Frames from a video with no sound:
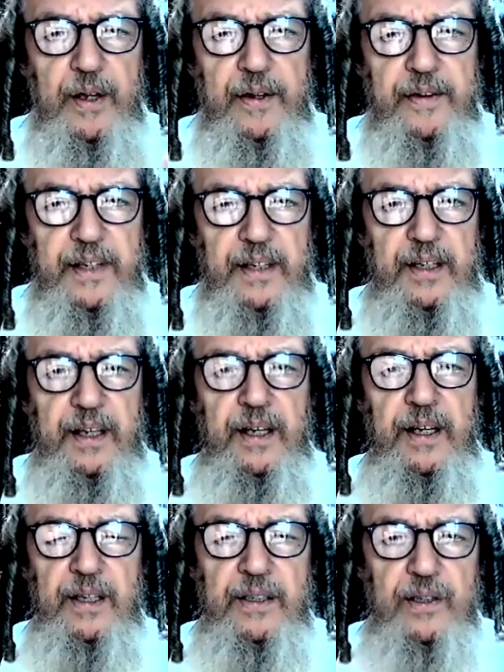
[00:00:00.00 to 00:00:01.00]
the
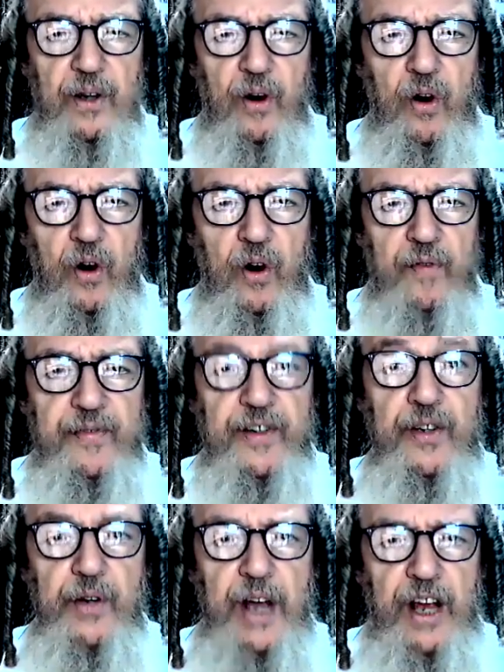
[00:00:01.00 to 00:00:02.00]
deeds of
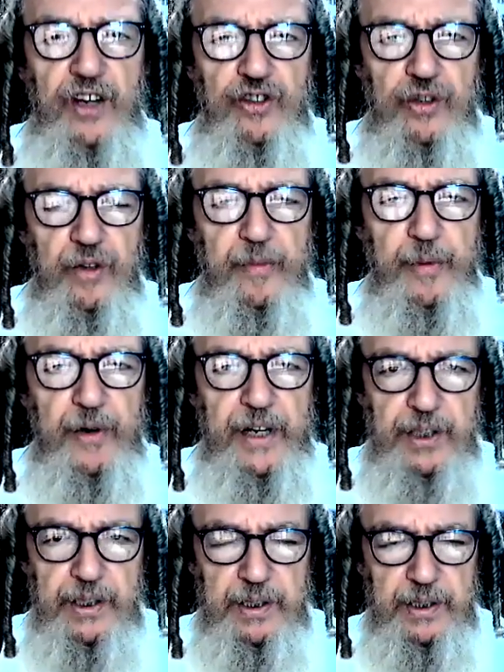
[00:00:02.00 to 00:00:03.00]
creation, of
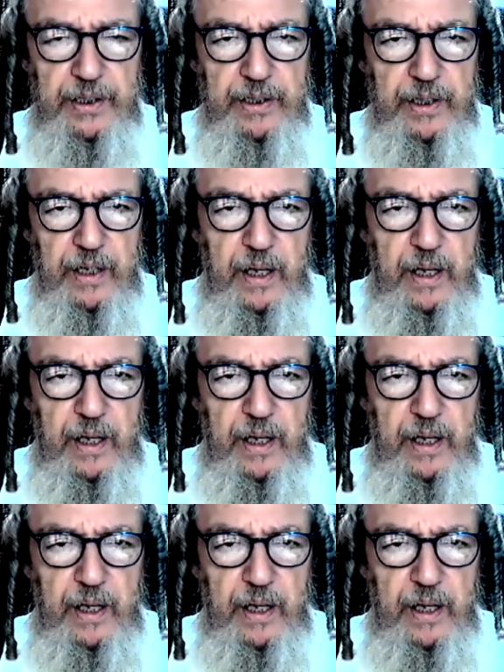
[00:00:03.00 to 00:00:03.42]
creations.